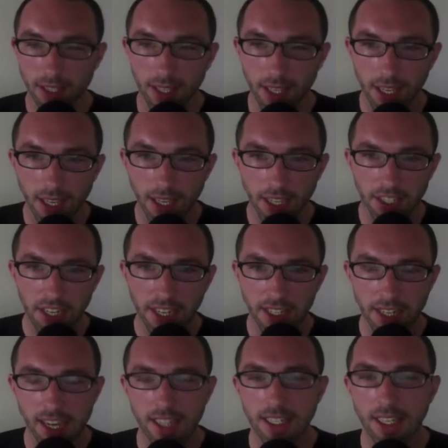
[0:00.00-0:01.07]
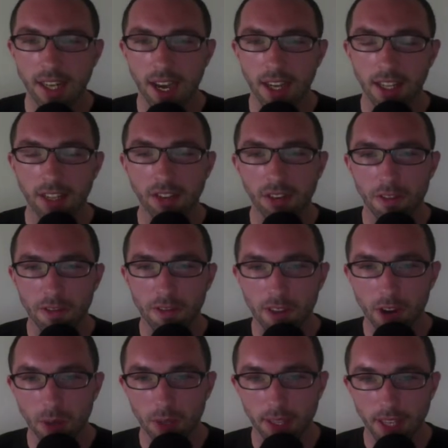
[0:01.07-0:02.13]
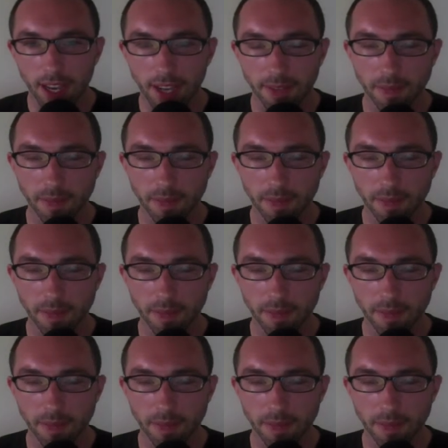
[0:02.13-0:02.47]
and the ketogenic diet did not interfere with that.